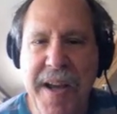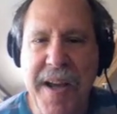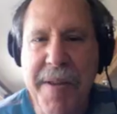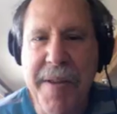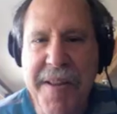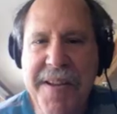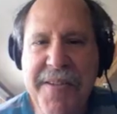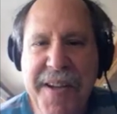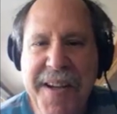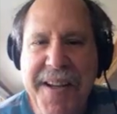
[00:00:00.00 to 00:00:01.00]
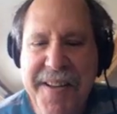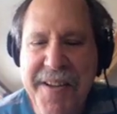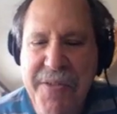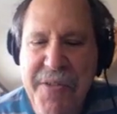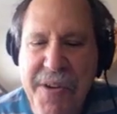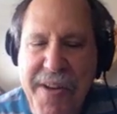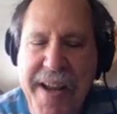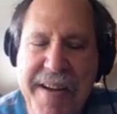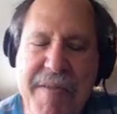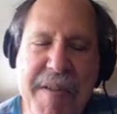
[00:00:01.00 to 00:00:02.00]
I mean, these are just
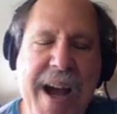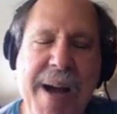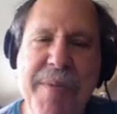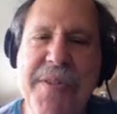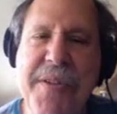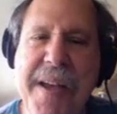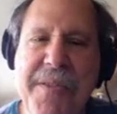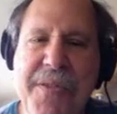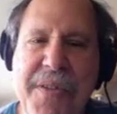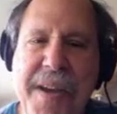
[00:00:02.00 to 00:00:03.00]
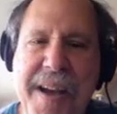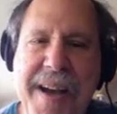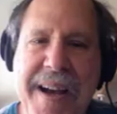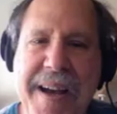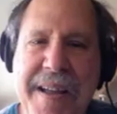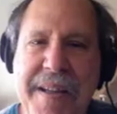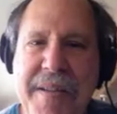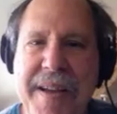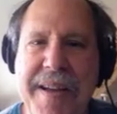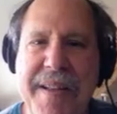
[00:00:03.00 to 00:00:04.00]
like common sense
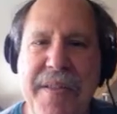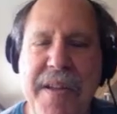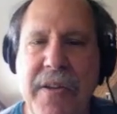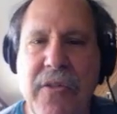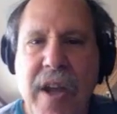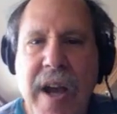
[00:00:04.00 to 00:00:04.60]
things.